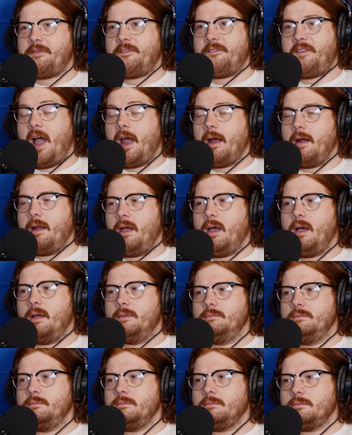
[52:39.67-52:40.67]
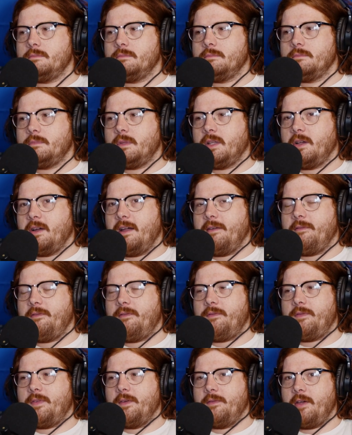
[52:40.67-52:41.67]
fired up. They're at
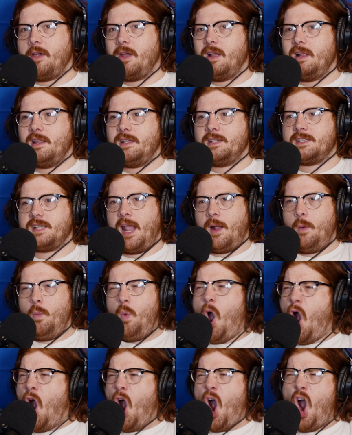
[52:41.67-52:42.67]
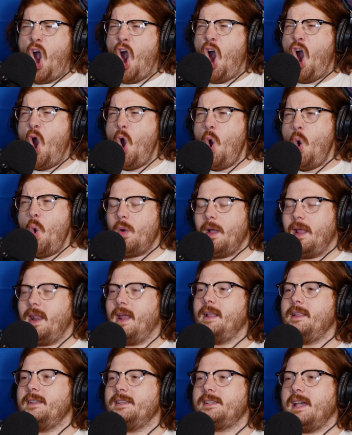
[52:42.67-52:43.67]
the very least like, whoa! It
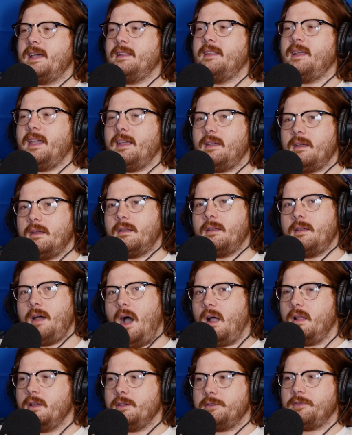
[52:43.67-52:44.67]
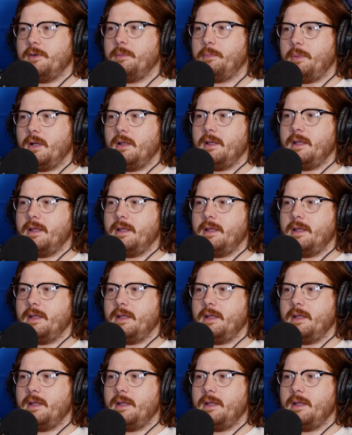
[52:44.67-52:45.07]
at least had like college football